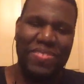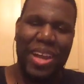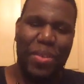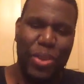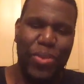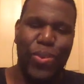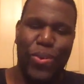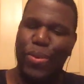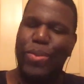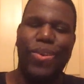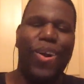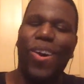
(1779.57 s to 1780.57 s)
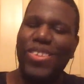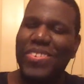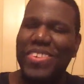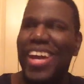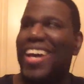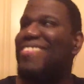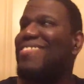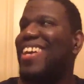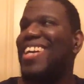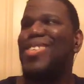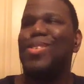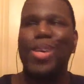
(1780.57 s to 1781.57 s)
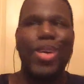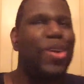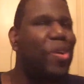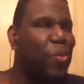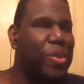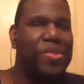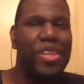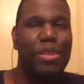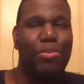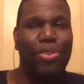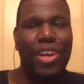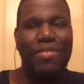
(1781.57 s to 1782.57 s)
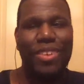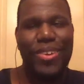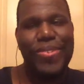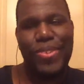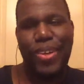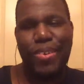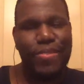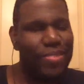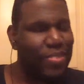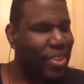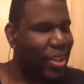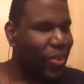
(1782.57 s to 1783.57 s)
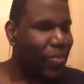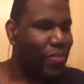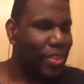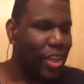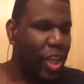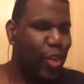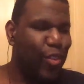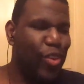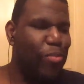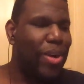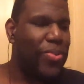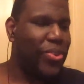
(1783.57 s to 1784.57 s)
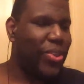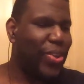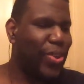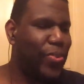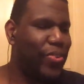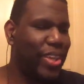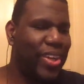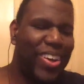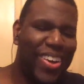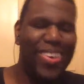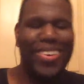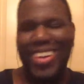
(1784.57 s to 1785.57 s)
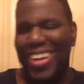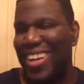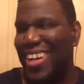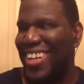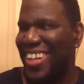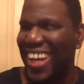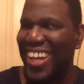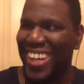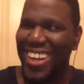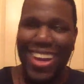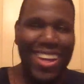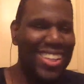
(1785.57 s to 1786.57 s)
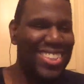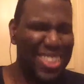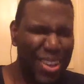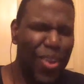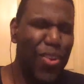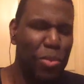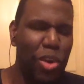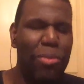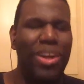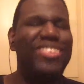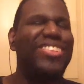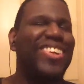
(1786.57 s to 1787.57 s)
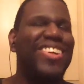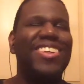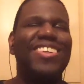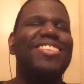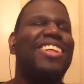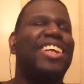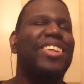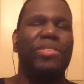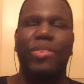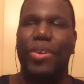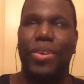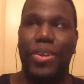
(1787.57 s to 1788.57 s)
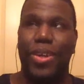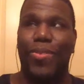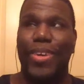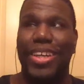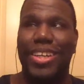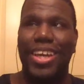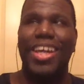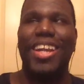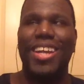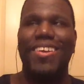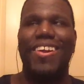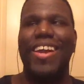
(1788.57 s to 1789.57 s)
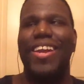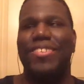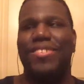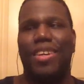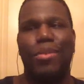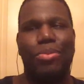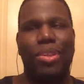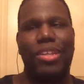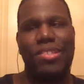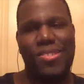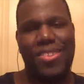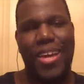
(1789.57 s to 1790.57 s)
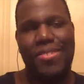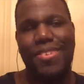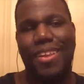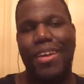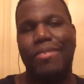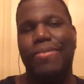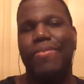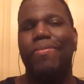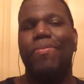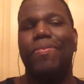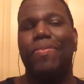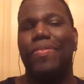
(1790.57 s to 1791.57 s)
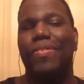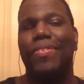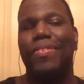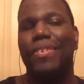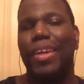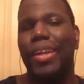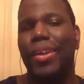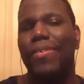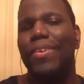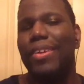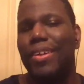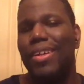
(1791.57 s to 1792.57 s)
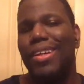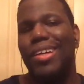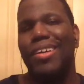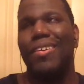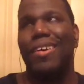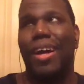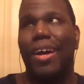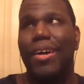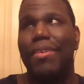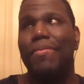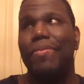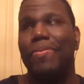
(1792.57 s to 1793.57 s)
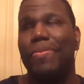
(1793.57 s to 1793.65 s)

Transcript: Yeah. We were all on that, and we see the previews of Interview with Monster Girls. We get, oh, okay, heck yeah, let's go, more Monster Girls, and then we get it, and it's a complete slice of life. You know, Um,